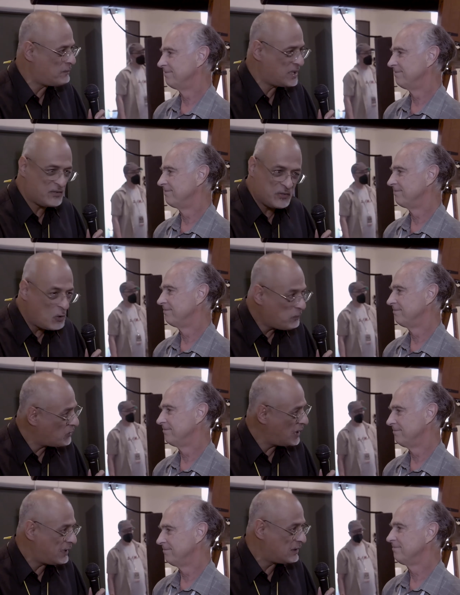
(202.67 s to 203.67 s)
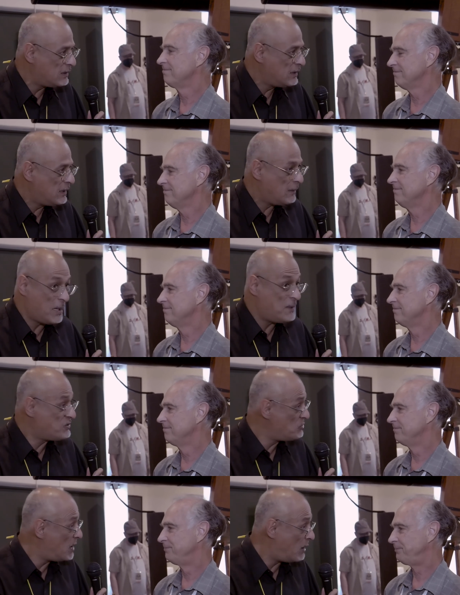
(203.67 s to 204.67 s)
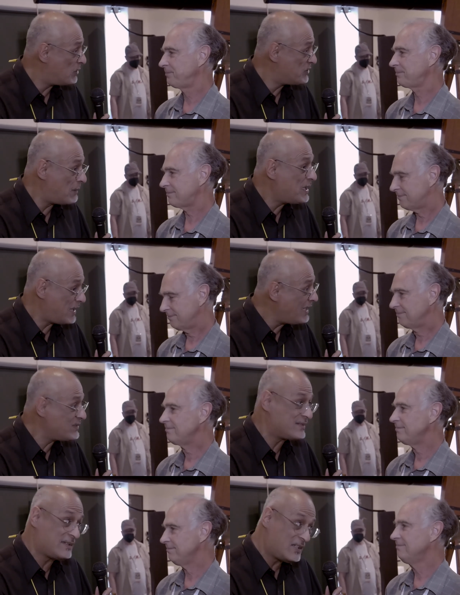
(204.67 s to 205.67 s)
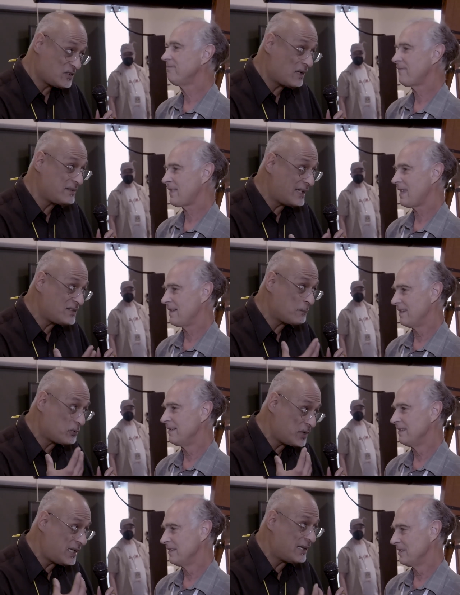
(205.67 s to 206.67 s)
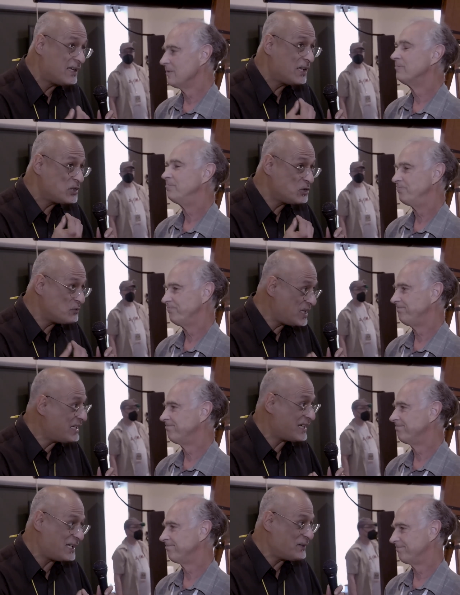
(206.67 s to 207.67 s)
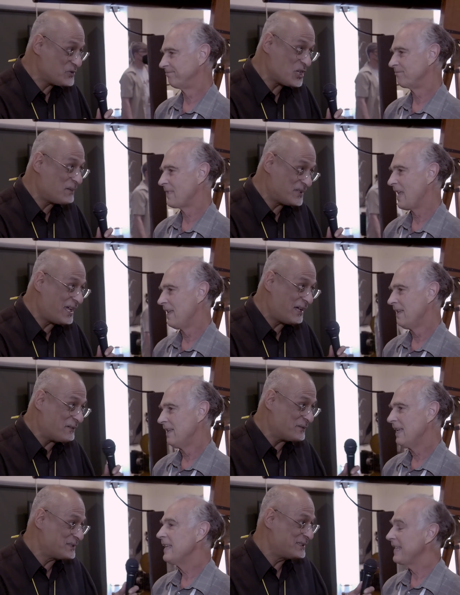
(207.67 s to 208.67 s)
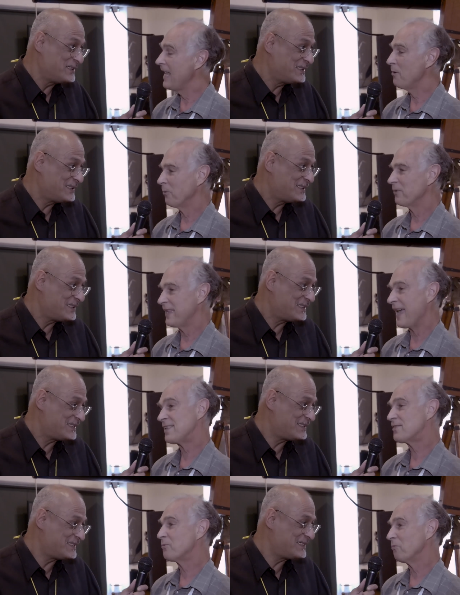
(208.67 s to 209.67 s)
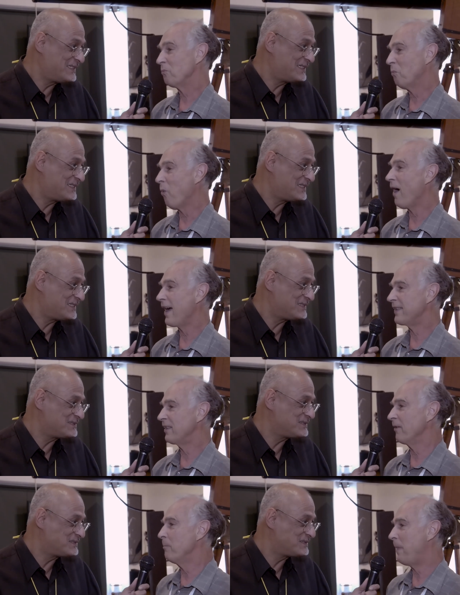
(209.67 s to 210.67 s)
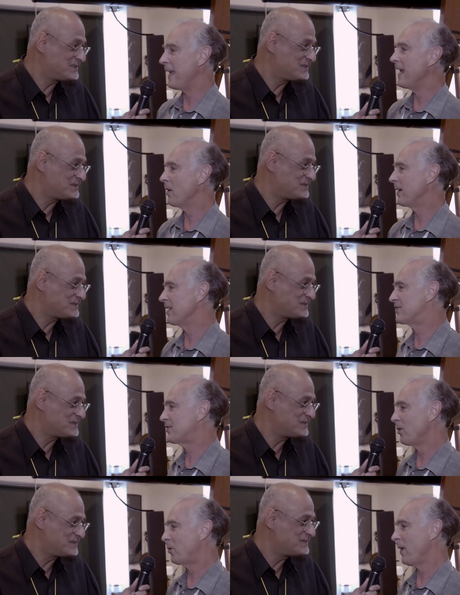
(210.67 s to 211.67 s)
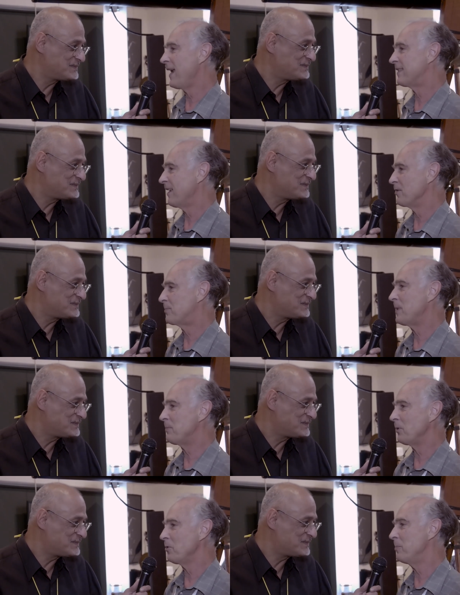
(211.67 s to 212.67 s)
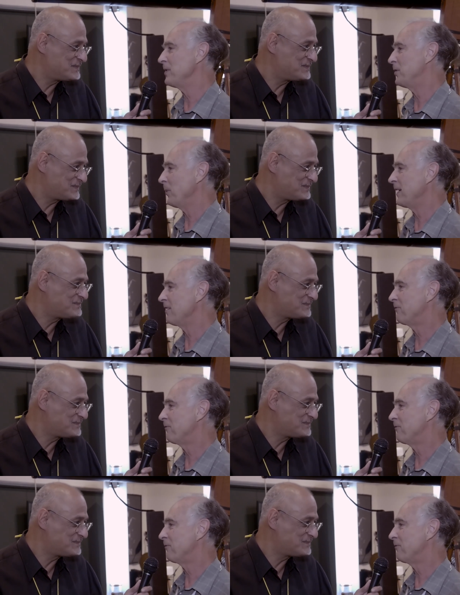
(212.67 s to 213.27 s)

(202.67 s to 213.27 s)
Speaker 1: minutes, no break, maybe two hours. I mean, that's that's that's a pretty unique kind of job to have.
Speaker 2: Yeah, that's why the Bay Area is so great. There's people who've been doing it